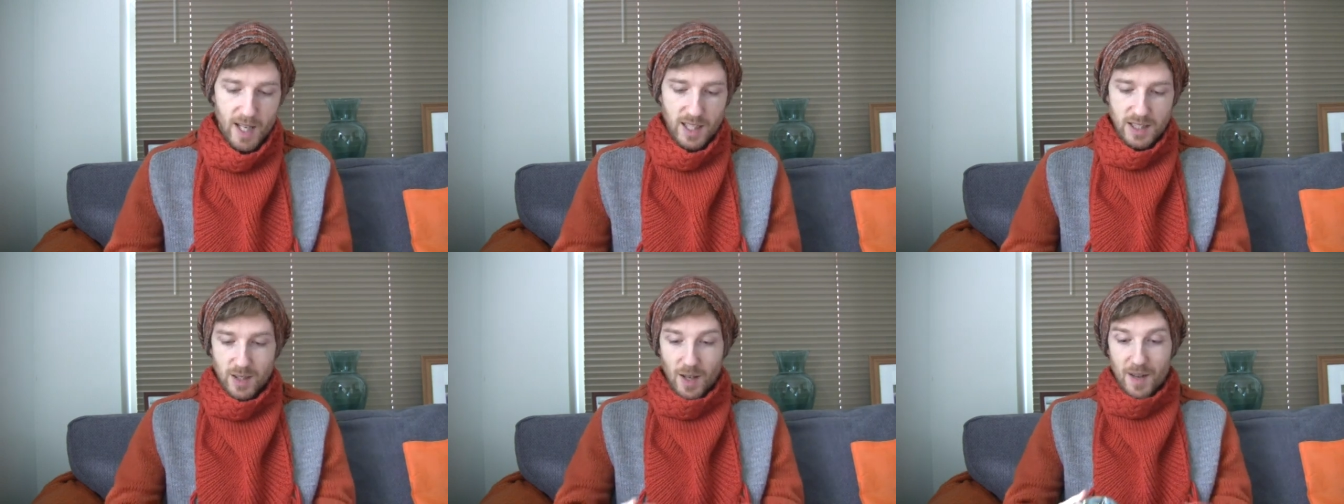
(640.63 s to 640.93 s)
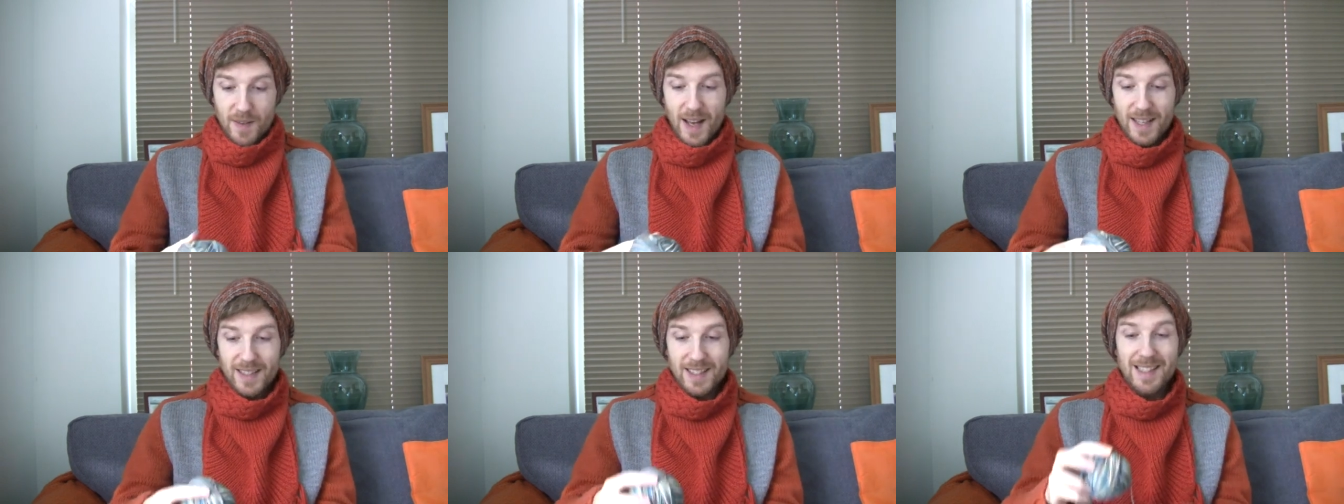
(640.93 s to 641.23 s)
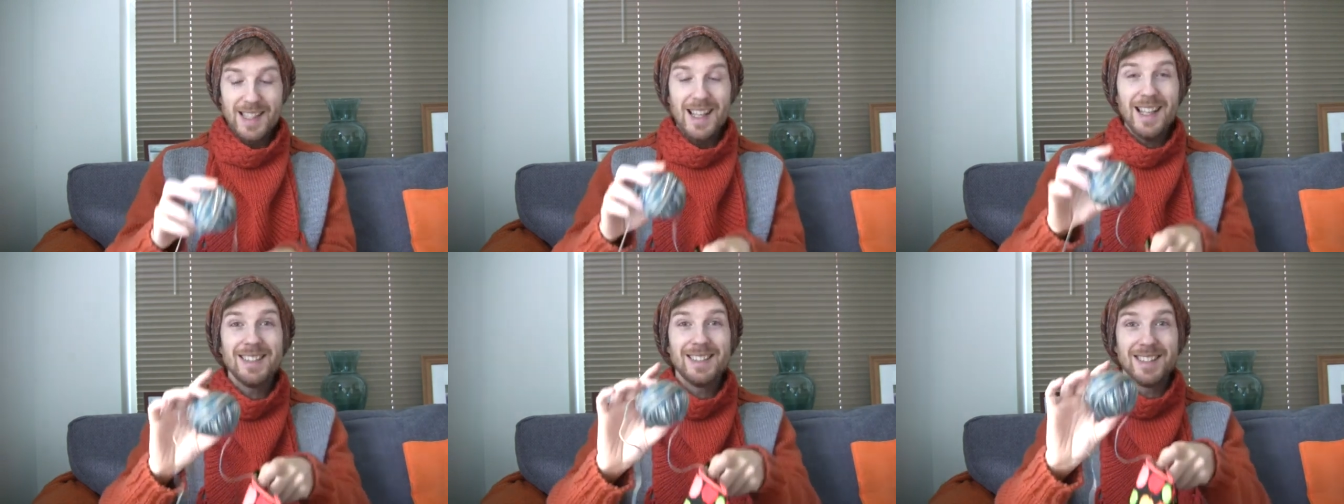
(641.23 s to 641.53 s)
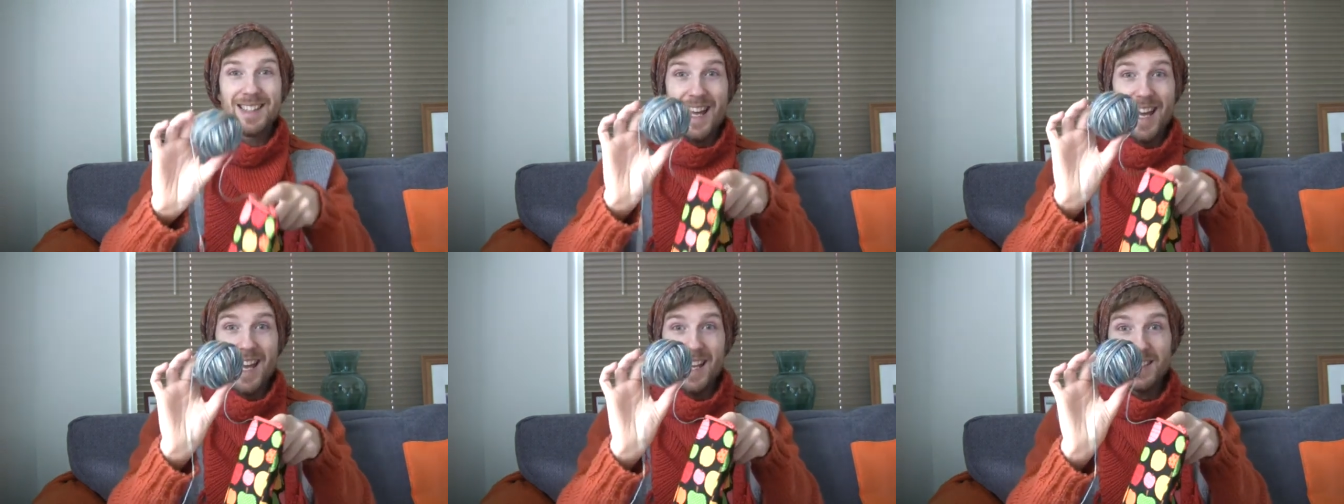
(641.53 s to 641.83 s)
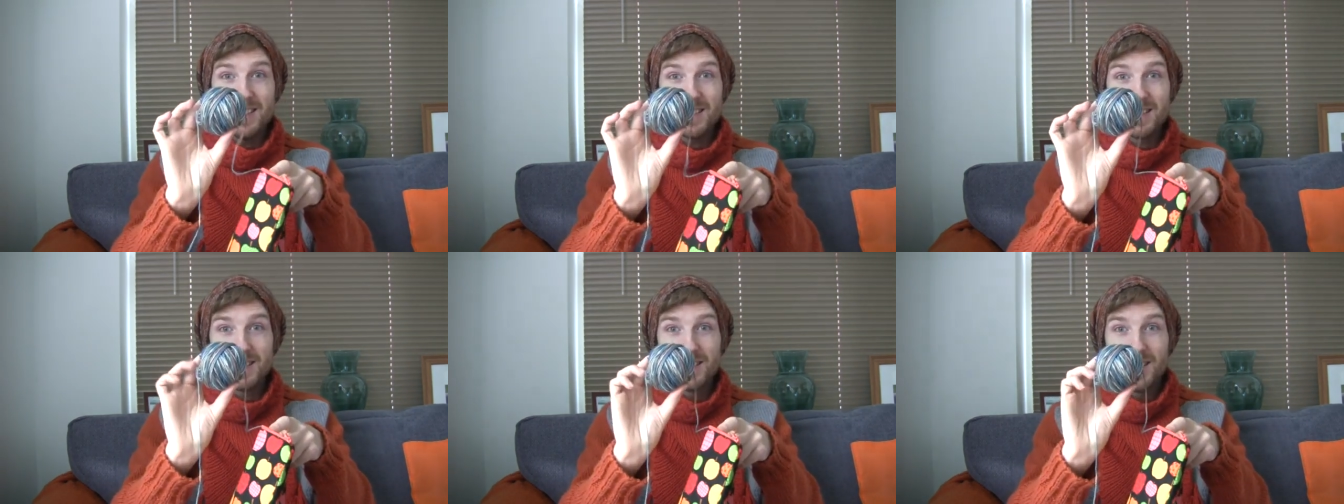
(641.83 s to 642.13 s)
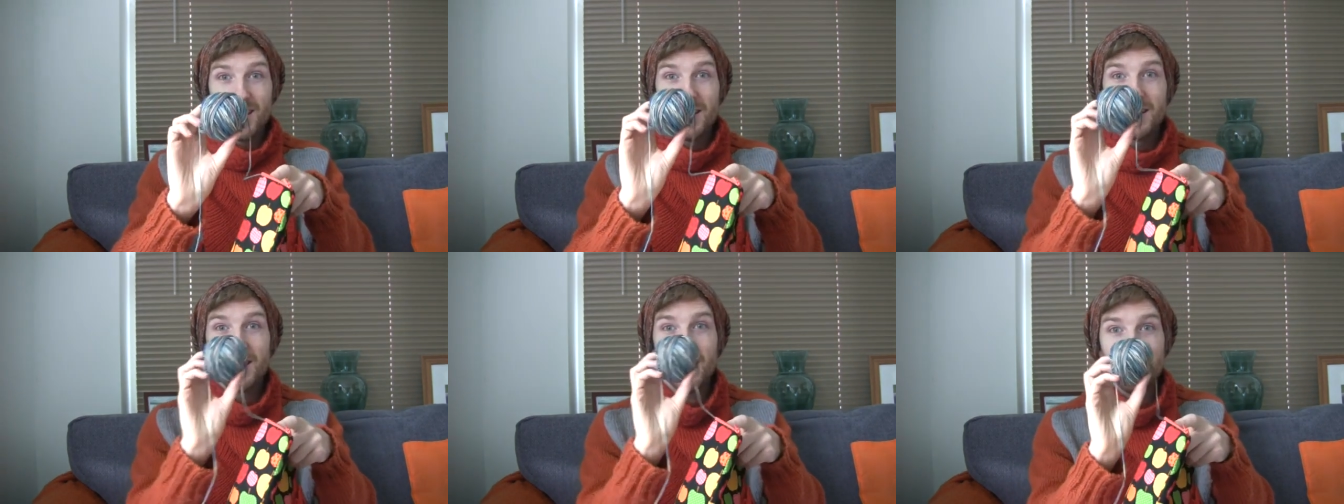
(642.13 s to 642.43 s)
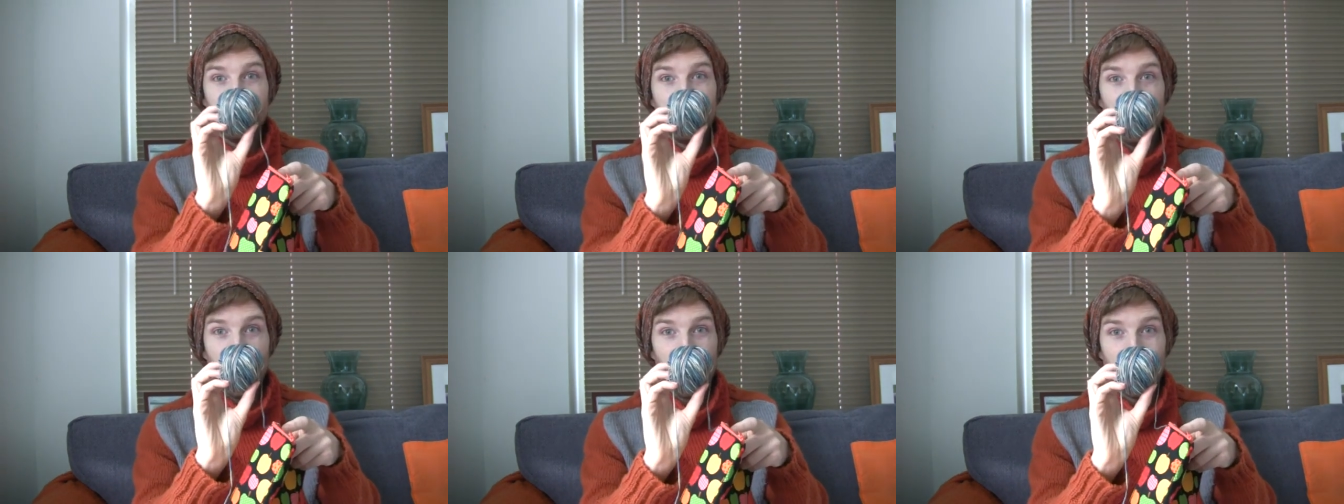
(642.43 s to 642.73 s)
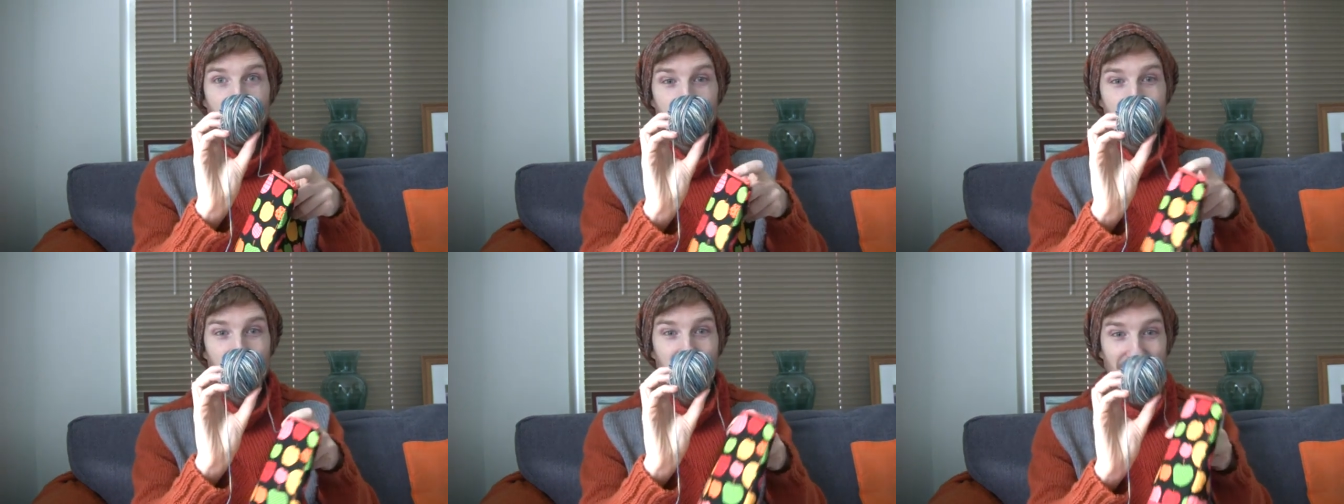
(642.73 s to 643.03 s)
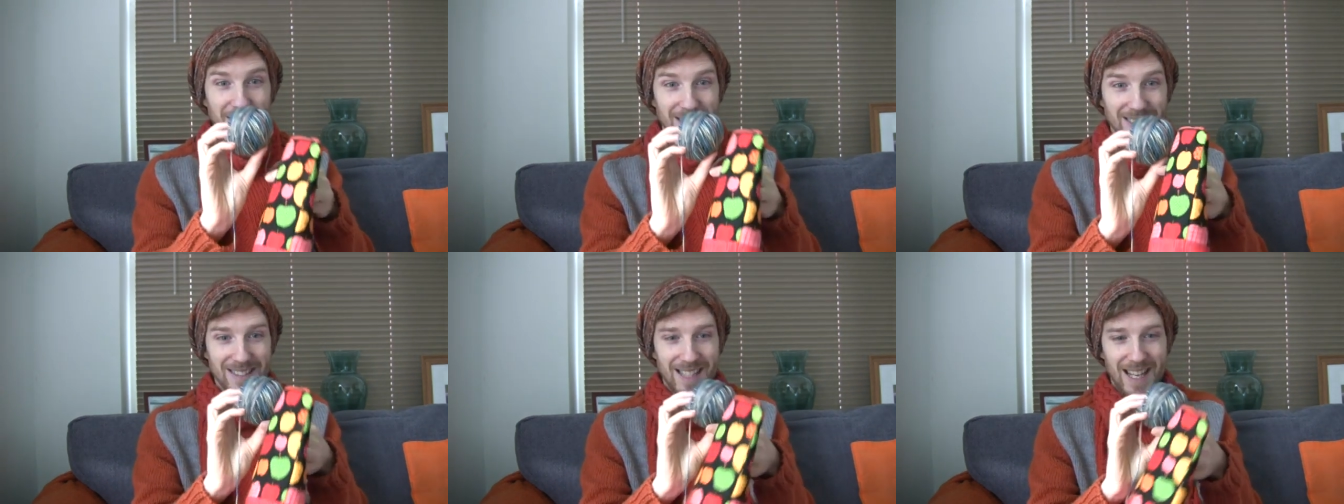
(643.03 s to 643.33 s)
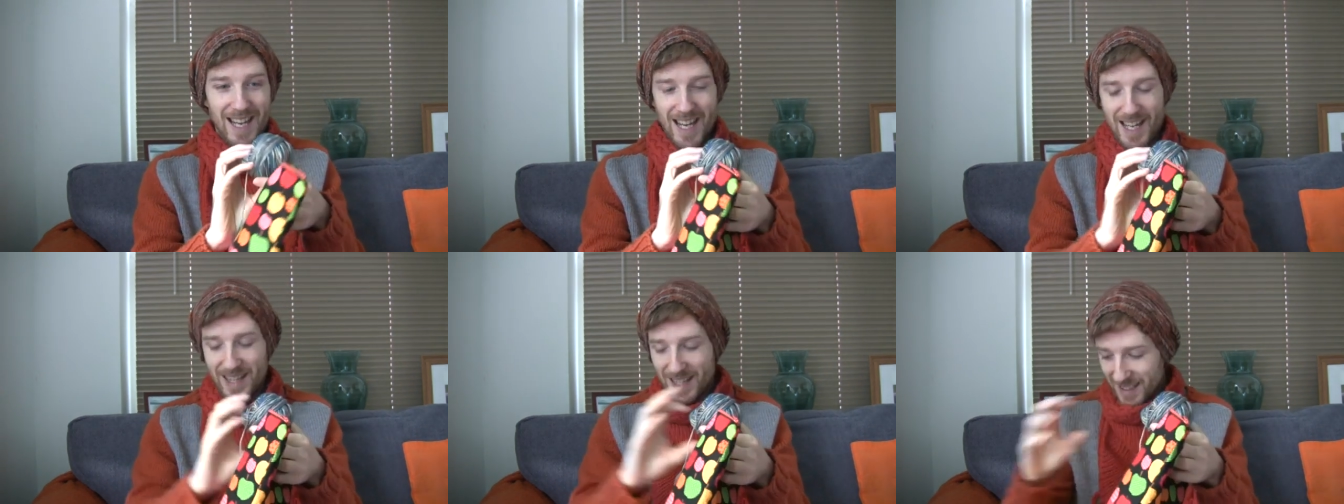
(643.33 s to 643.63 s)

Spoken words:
So I've had this ball of goodness here.